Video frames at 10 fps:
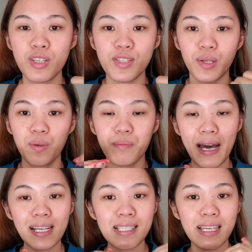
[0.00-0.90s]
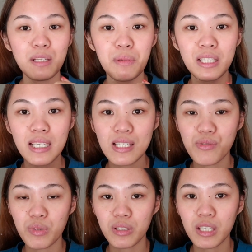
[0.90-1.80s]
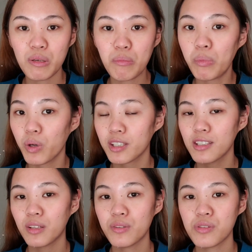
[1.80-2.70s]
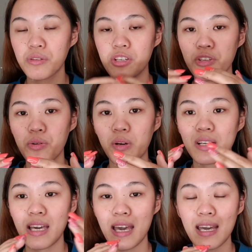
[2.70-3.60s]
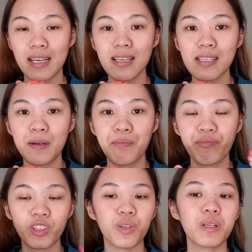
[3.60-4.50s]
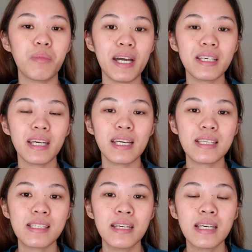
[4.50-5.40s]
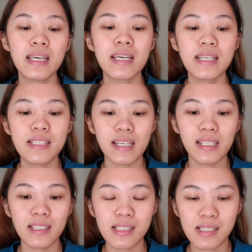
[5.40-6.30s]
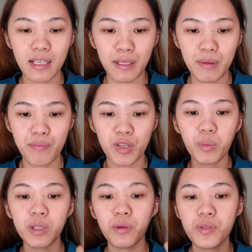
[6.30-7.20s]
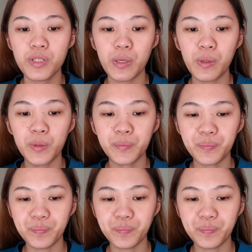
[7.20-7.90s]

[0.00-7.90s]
So bank statement is really important also in your case, or in my case, since they will also